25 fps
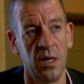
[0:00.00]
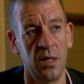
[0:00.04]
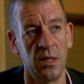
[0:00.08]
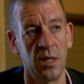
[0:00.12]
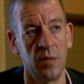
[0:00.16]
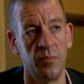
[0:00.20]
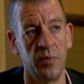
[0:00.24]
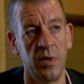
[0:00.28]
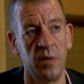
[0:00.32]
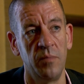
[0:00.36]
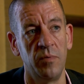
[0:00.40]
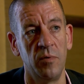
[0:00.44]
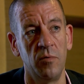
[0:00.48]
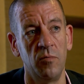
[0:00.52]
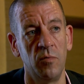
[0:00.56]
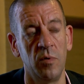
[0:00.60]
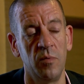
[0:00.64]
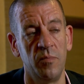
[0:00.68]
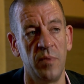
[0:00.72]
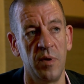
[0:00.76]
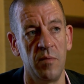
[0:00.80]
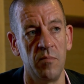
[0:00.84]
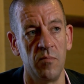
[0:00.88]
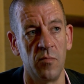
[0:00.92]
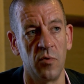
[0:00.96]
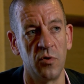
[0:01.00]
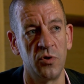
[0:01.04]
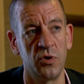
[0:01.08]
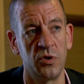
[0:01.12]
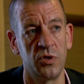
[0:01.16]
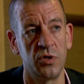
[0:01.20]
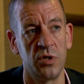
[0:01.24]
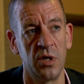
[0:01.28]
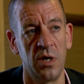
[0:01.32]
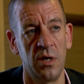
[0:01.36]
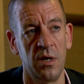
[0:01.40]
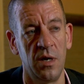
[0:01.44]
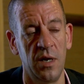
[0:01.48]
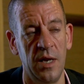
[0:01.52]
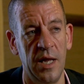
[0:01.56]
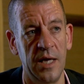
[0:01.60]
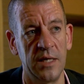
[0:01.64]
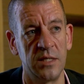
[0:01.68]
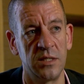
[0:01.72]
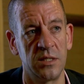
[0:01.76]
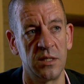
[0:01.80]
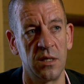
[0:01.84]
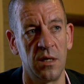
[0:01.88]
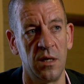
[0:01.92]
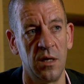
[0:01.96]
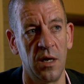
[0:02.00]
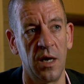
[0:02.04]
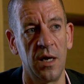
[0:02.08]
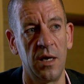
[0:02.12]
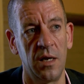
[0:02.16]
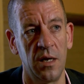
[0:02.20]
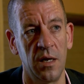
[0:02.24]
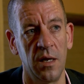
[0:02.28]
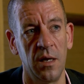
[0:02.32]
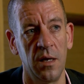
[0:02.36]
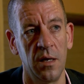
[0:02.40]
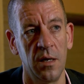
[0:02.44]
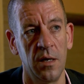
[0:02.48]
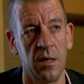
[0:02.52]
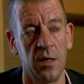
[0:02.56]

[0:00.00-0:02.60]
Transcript: that people will be much less likely